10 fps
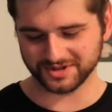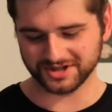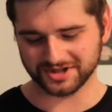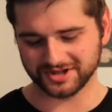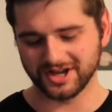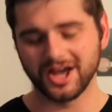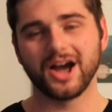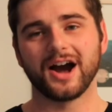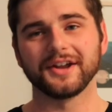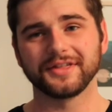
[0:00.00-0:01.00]
position.
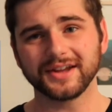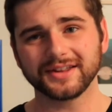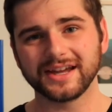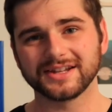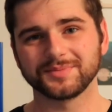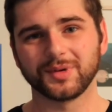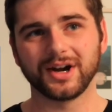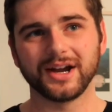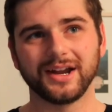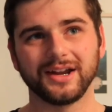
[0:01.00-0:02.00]
I think that's
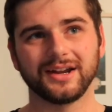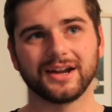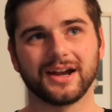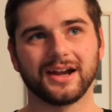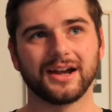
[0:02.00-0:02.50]
by